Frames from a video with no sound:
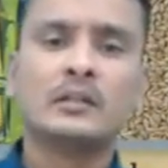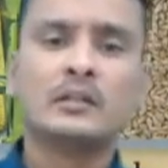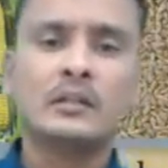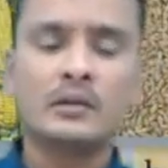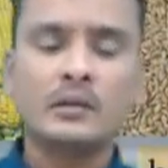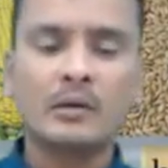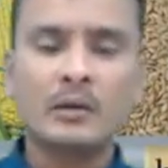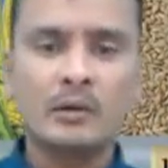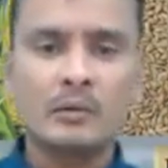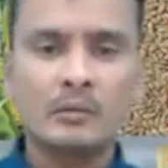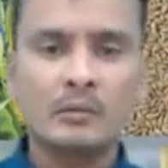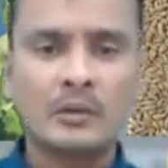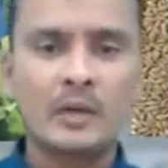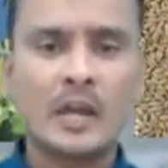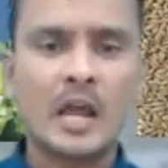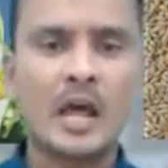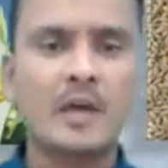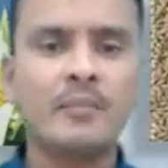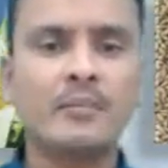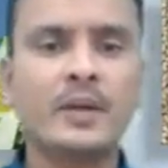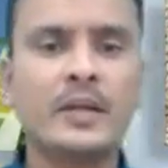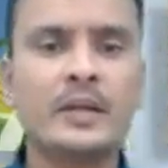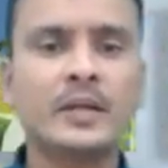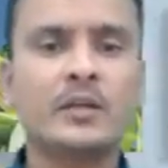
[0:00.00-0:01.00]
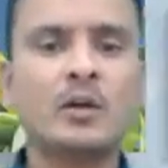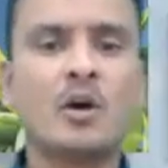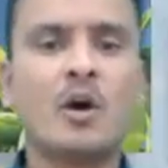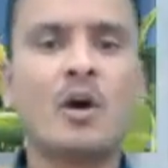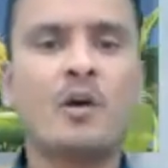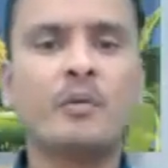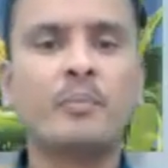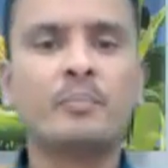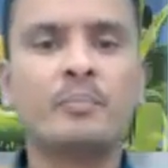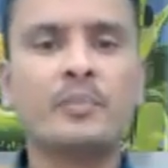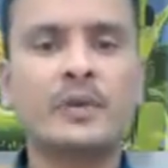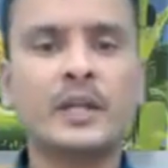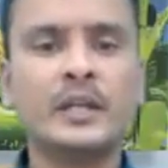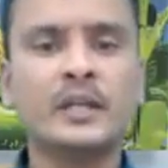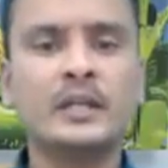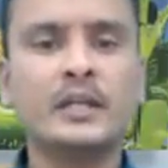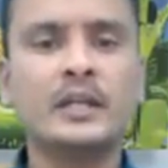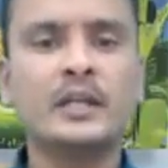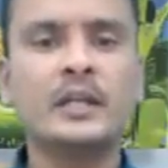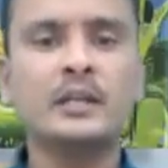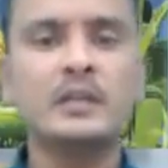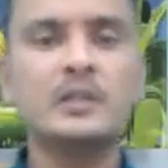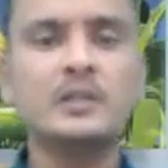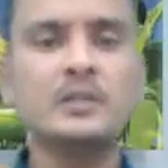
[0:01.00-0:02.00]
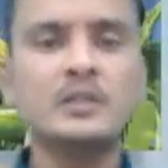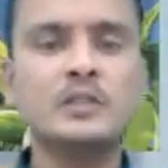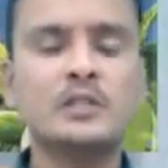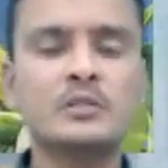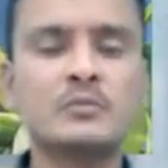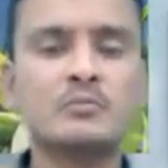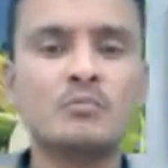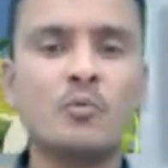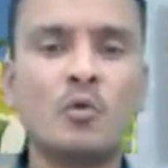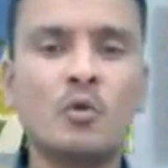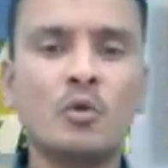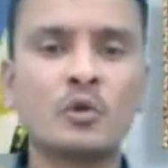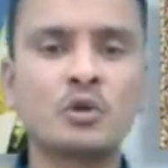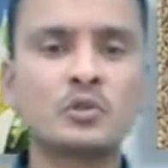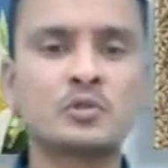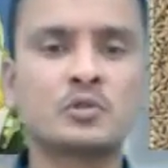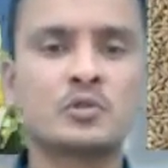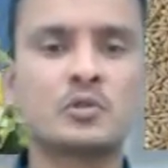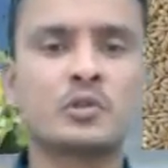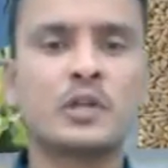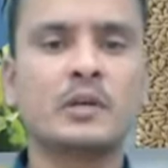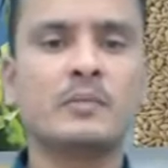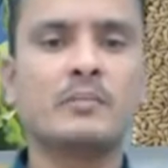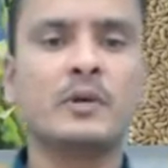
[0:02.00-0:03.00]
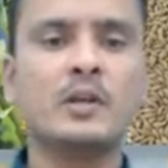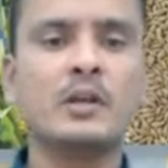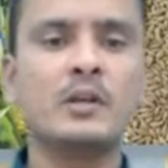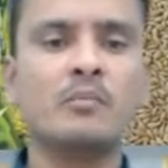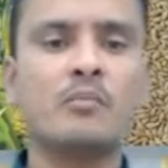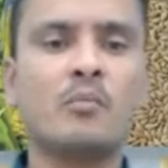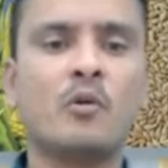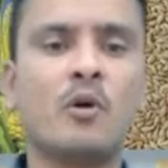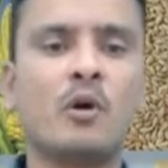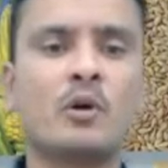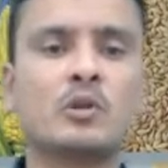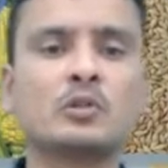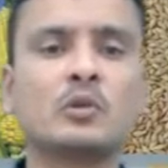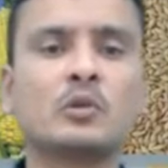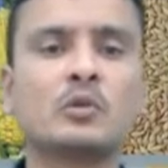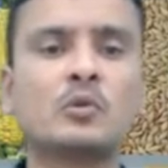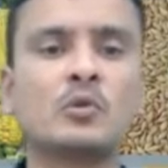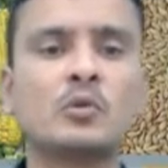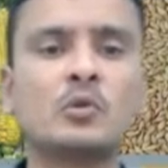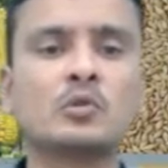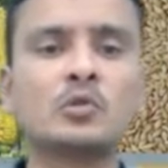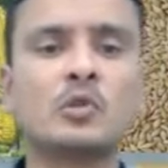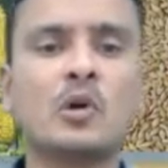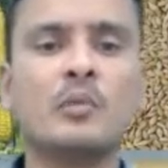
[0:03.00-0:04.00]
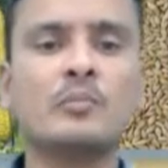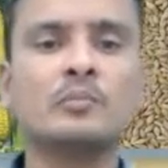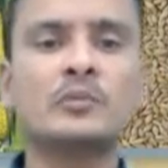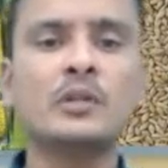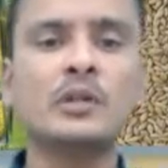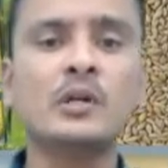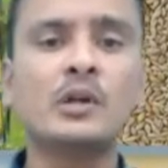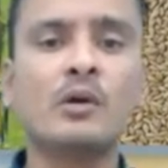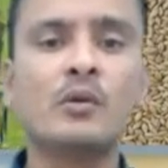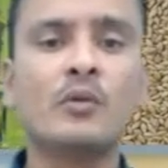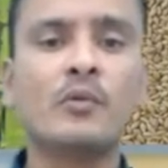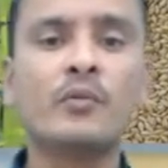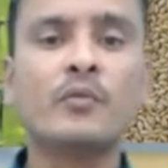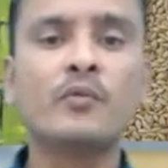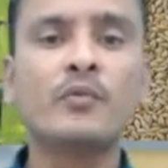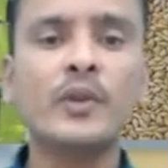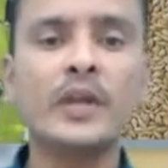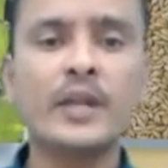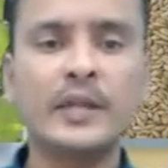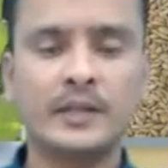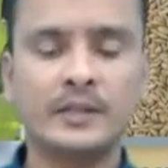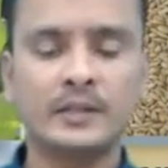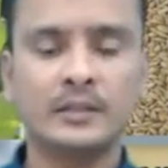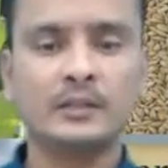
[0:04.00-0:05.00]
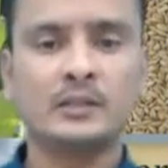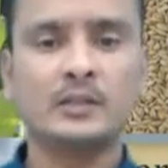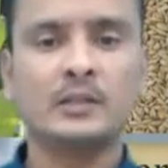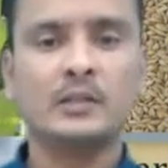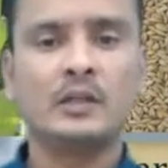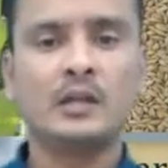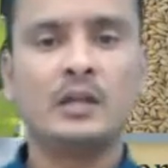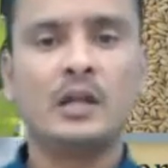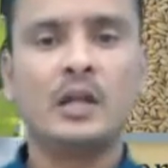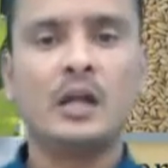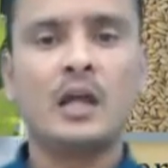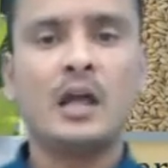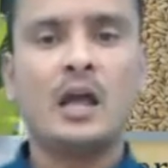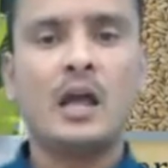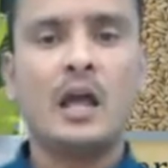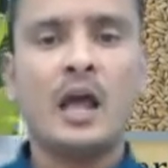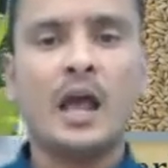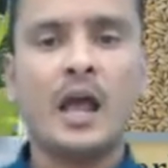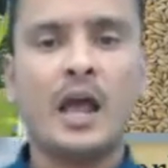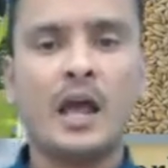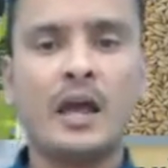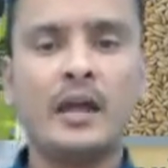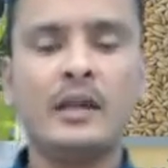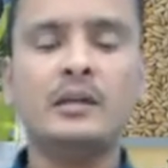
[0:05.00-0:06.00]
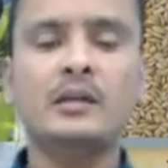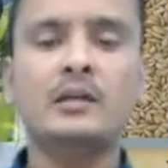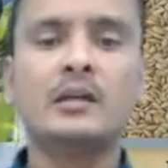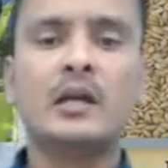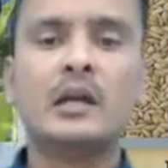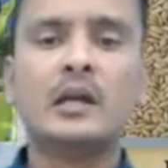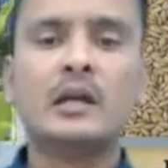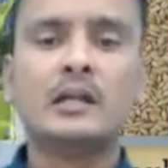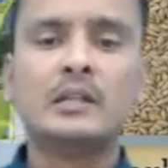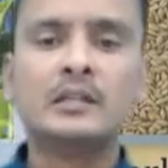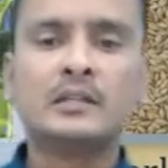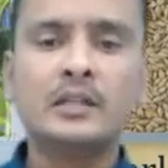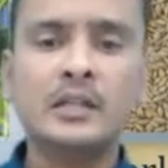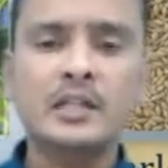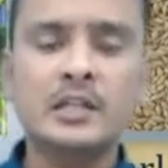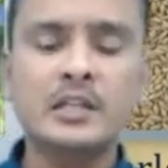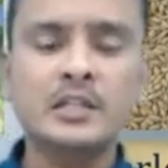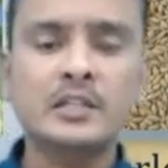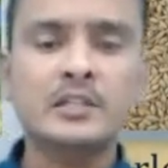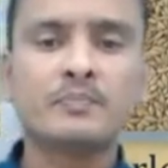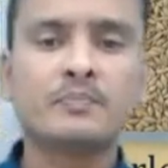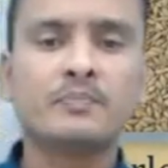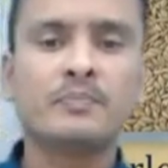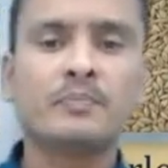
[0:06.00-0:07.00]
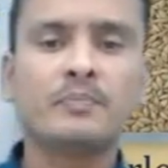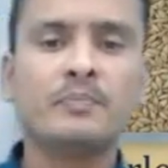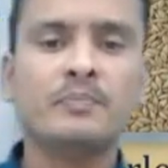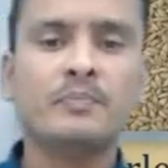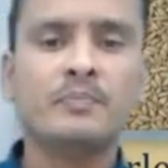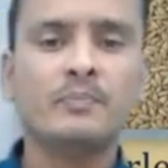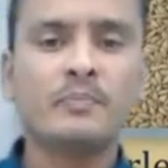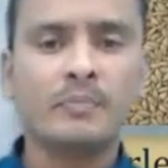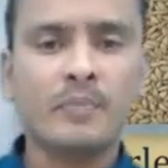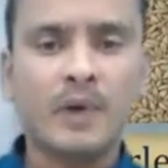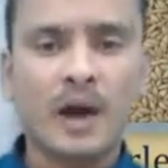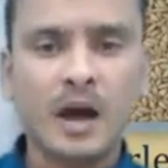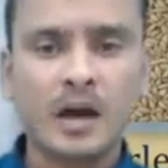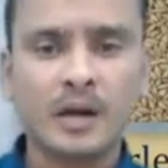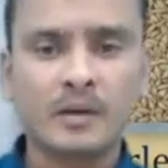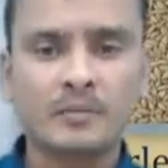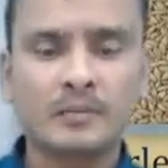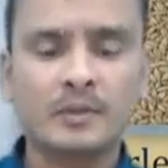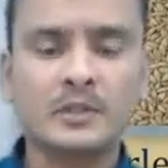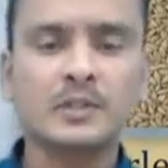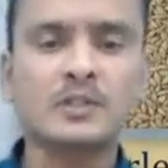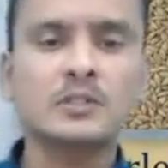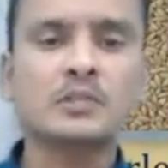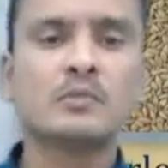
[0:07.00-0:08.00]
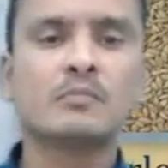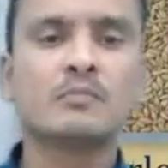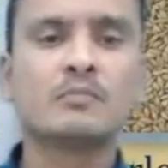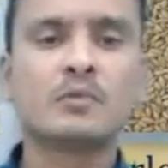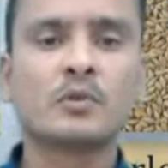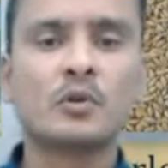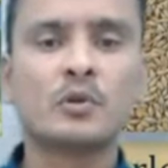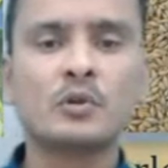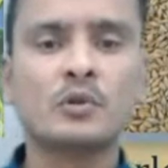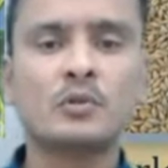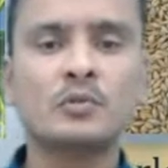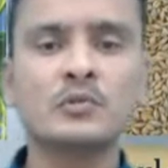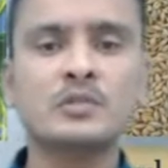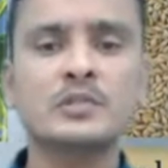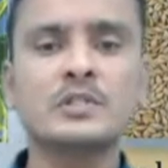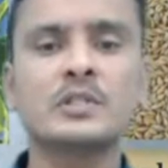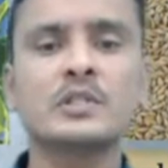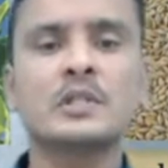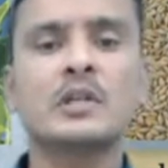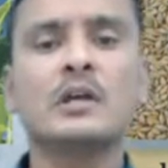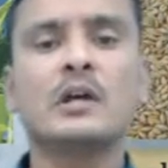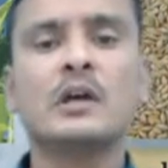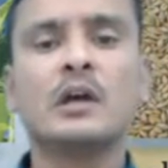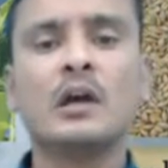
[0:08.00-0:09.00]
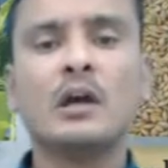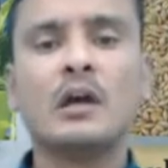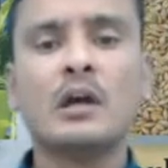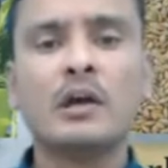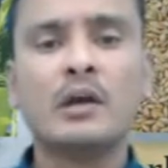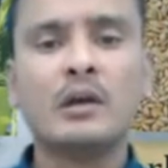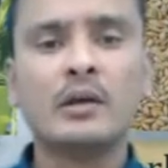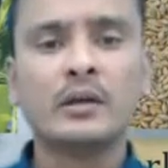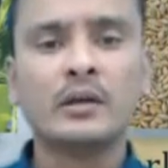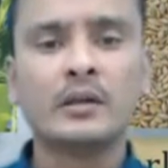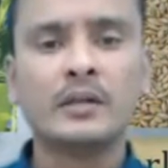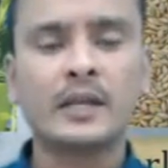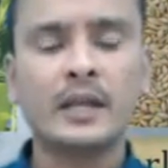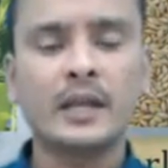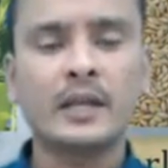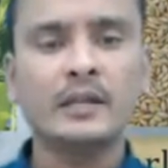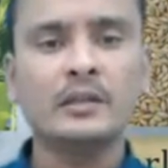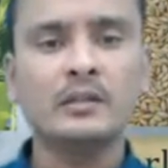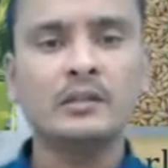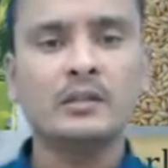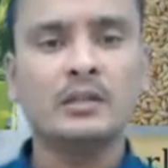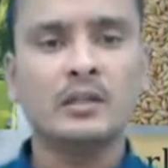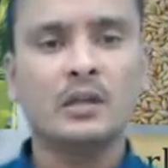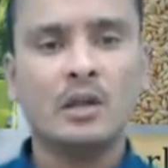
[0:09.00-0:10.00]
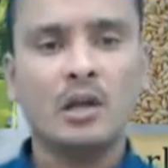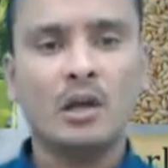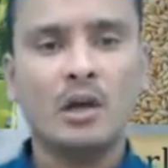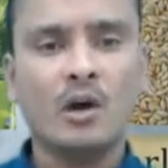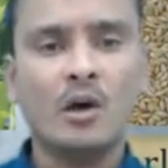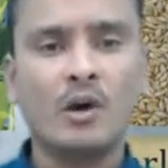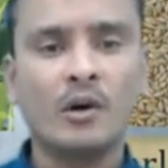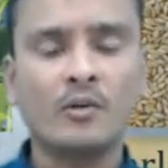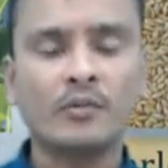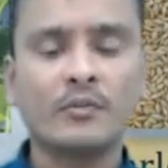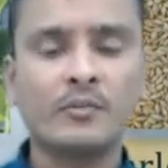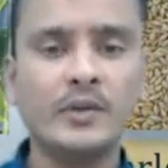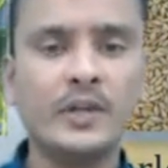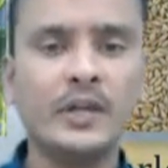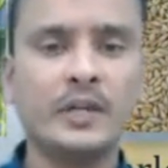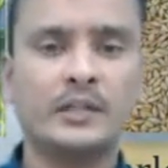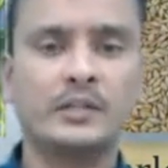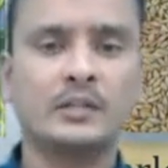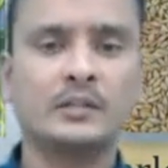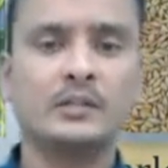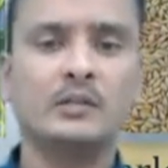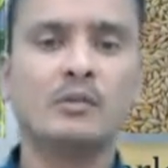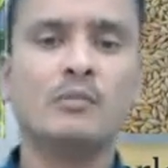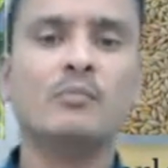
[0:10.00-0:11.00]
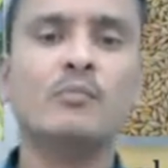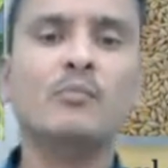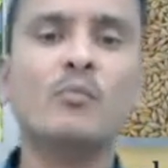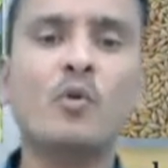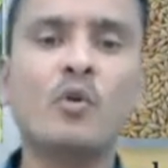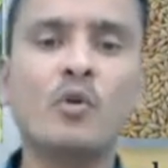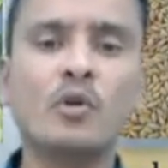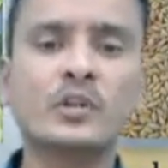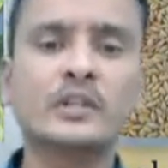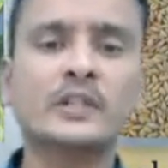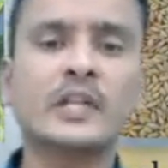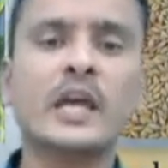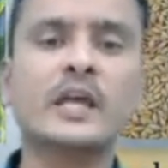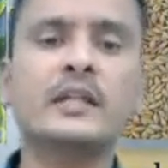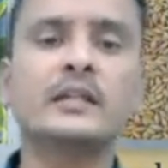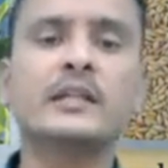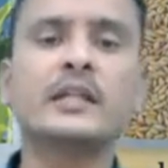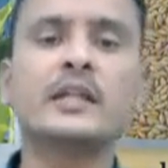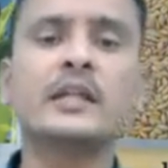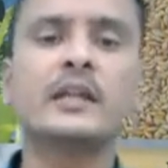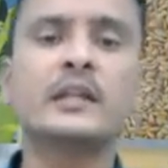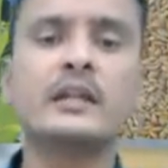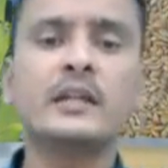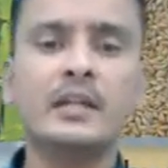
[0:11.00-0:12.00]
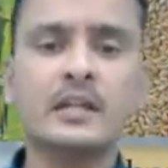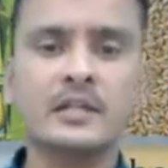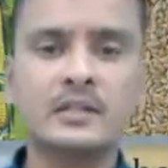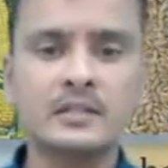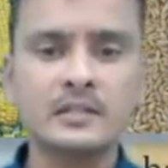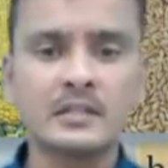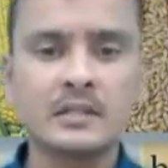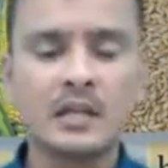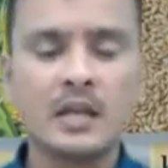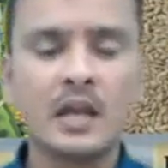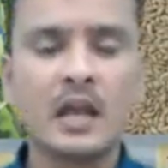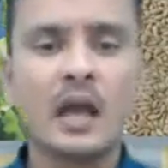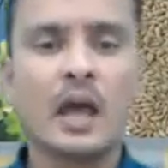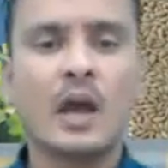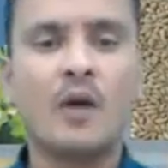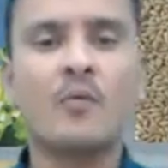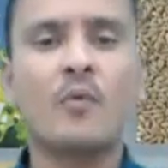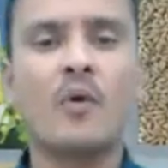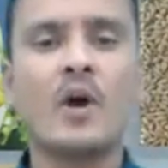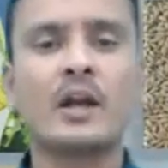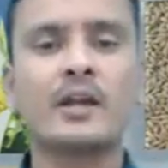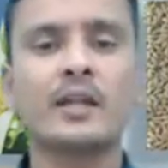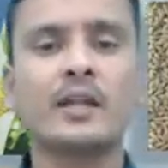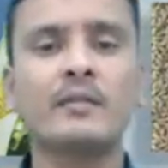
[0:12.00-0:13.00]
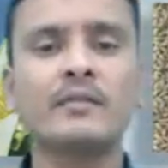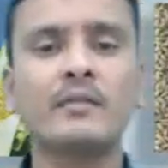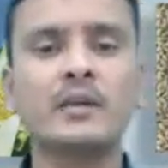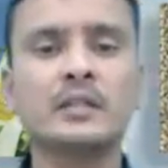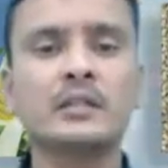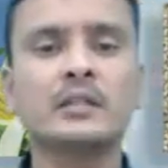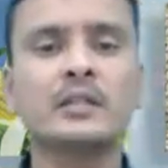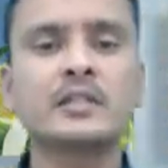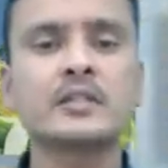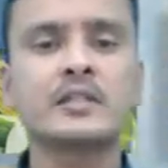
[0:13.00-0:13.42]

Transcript: the climate of prairie is more suitable for the growth of the wheat, and these farmers produce grain or wheat more than their needs. Whatever the